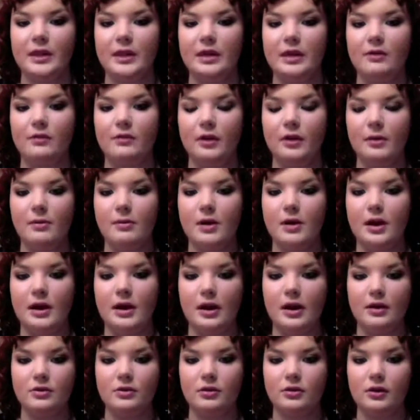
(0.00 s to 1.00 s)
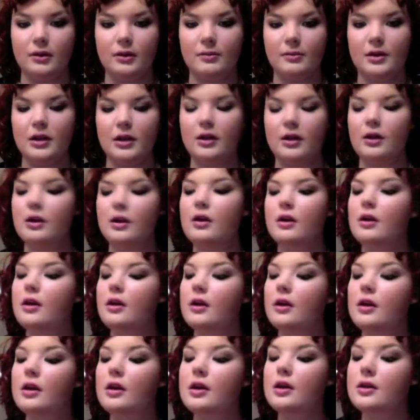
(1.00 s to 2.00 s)
really pretty natural lip color.
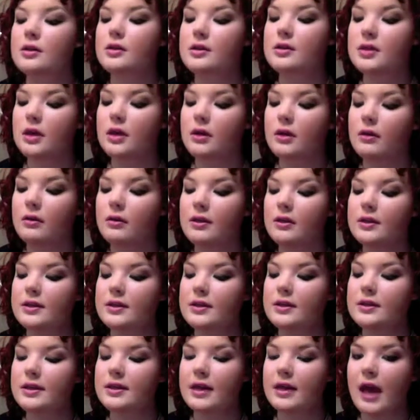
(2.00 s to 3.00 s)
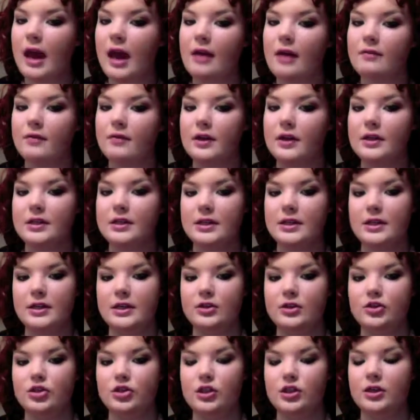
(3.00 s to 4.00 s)
So this is the Kat Von D
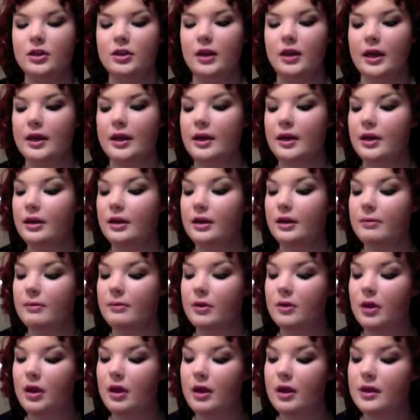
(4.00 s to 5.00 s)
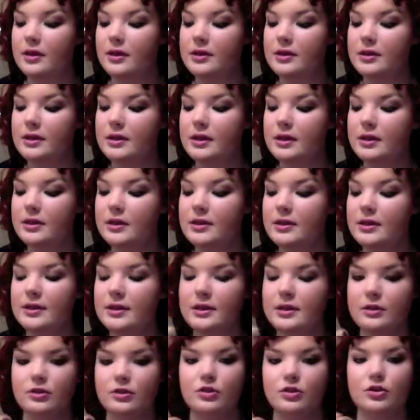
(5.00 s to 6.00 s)
Sheer Lightning Lip Gloss, and this is
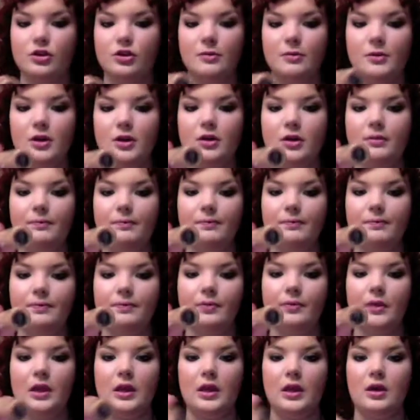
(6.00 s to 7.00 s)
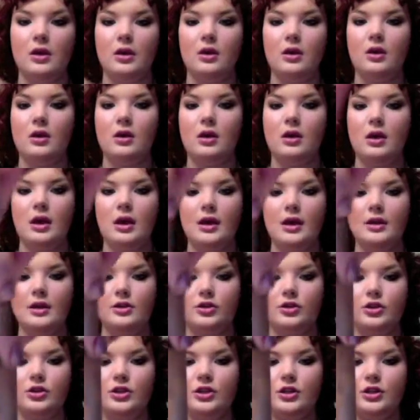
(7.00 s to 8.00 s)
in Stripper. And it's
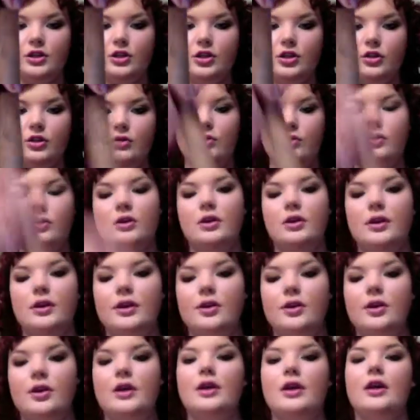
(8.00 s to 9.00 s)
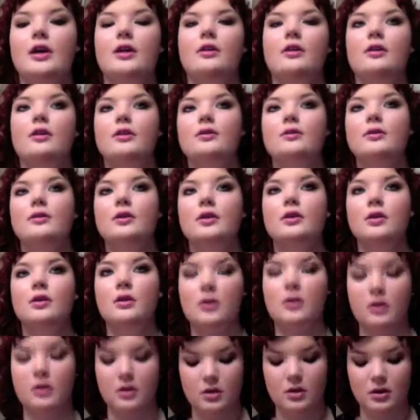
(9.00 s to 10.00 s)
just a nude glittery color.
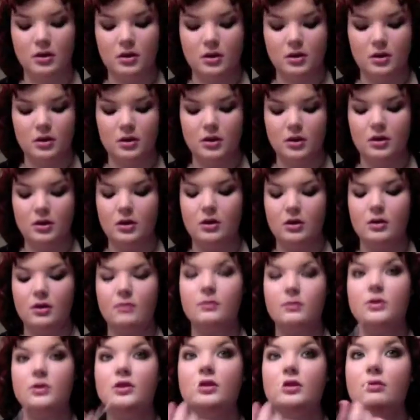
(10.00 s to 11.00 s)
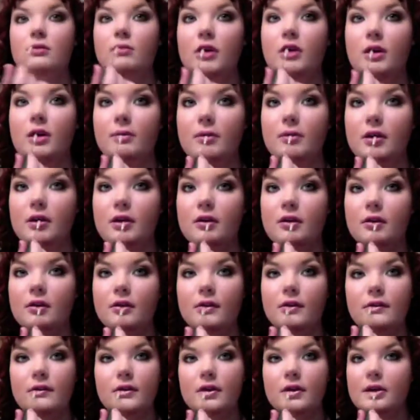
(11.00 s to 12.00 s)
I'm just going to pop that all
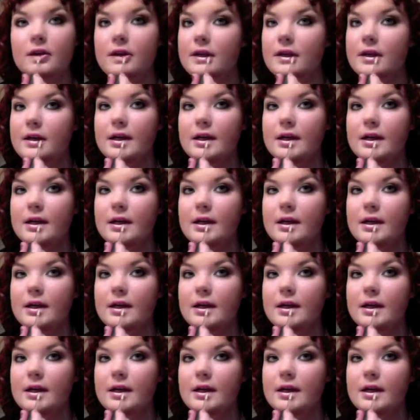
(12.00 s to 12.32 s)
over.